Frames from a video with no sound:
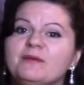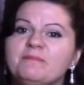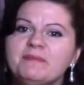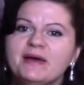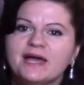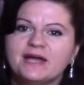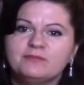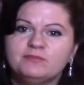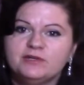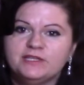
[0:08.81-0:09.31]

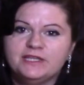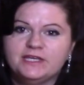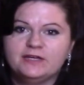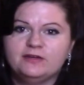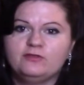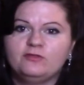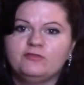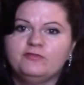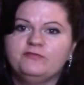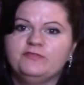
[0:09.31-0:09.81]
back,
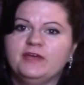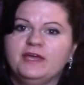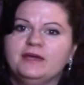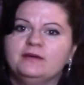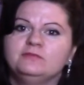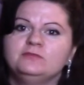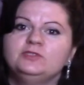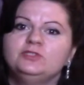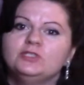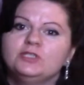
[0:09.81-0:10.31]
Monero
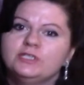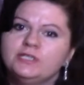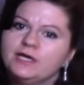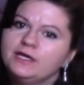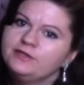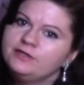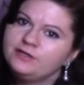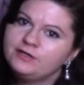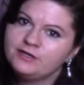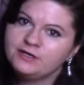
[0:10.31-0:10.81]
fam, to
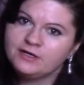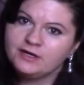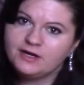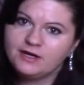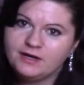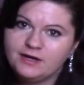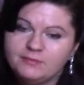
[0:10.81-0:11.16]
another